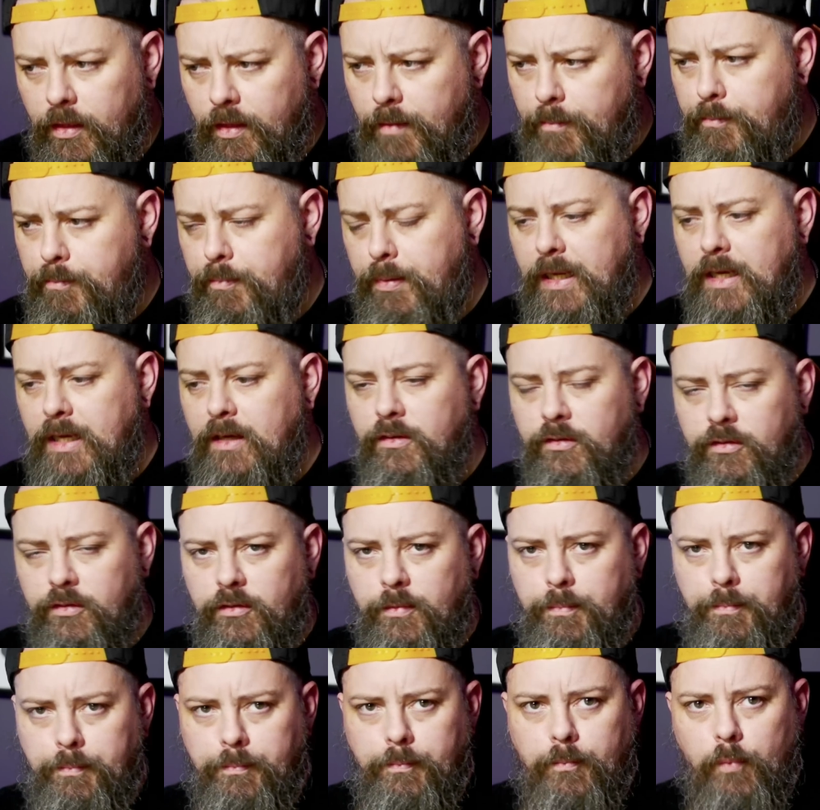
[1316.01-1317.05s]

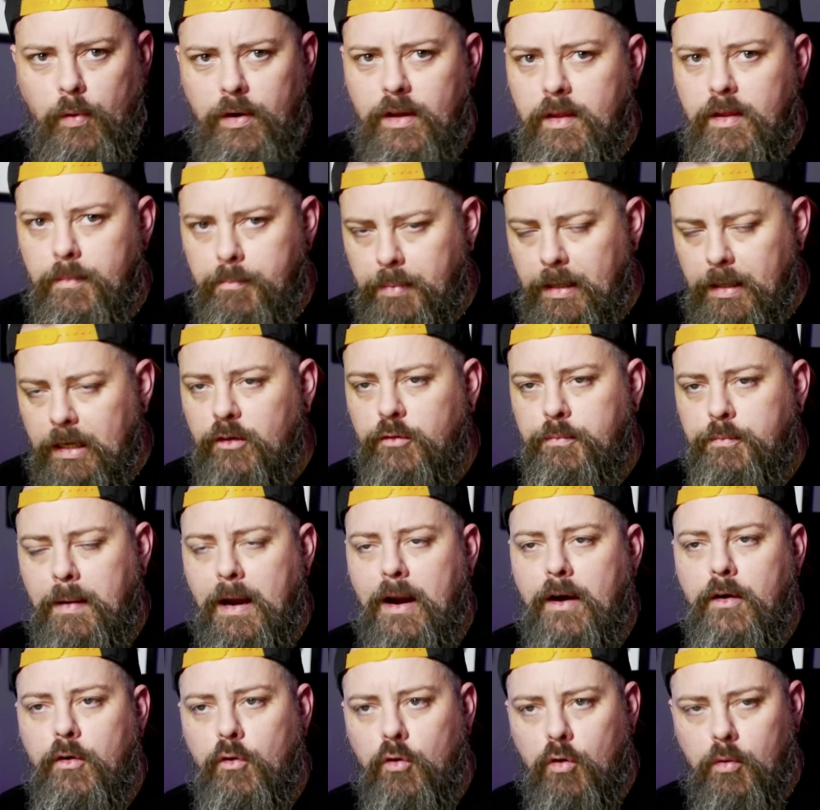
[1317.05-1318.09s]
One of the biggest
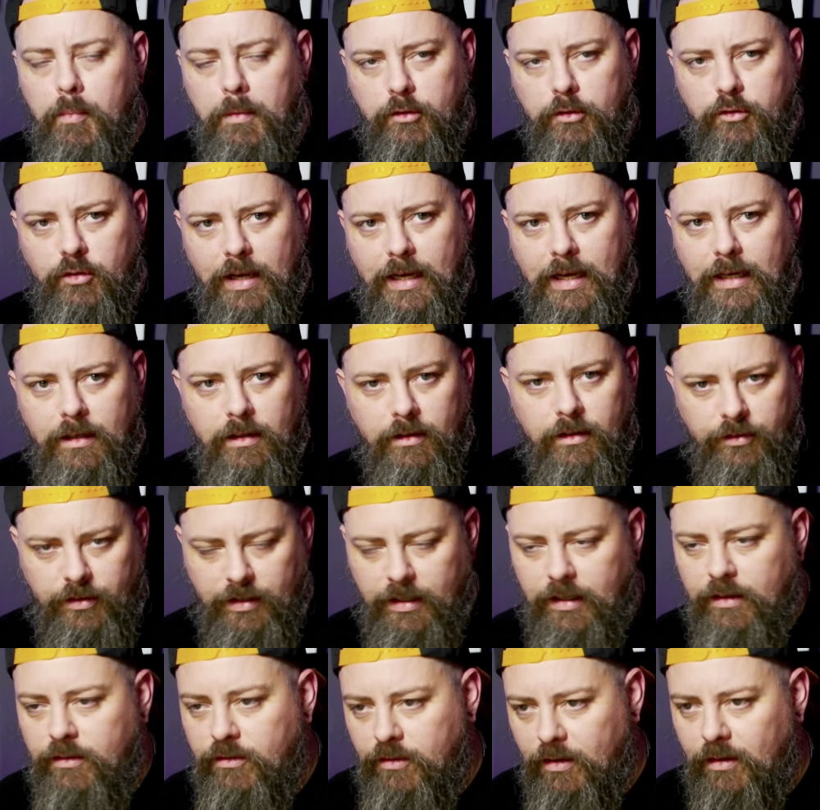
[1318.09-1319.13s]
paranormal
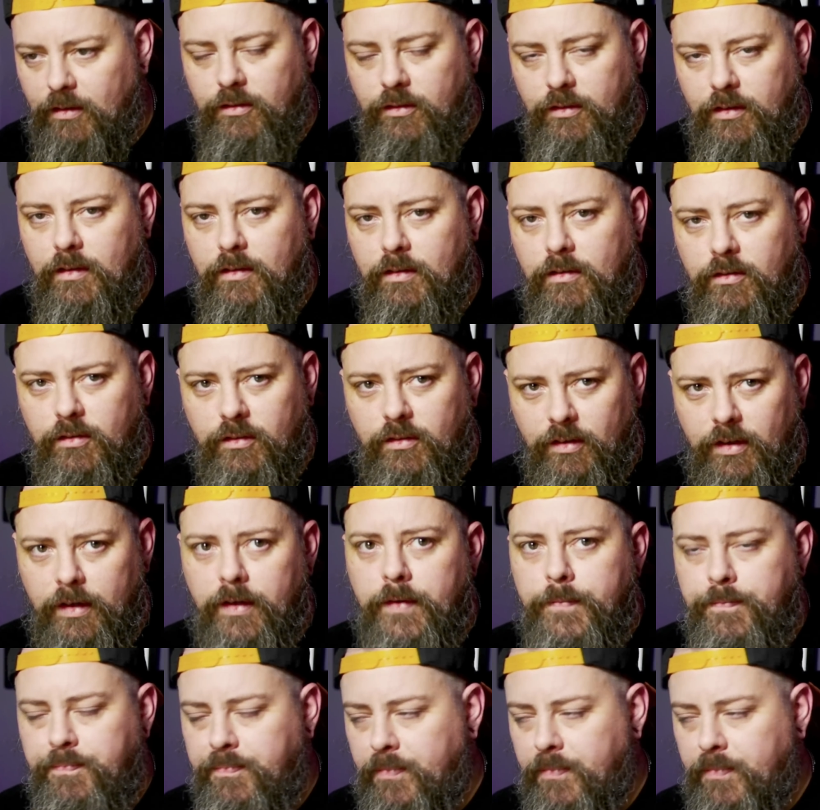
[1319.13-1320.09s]
channels in existence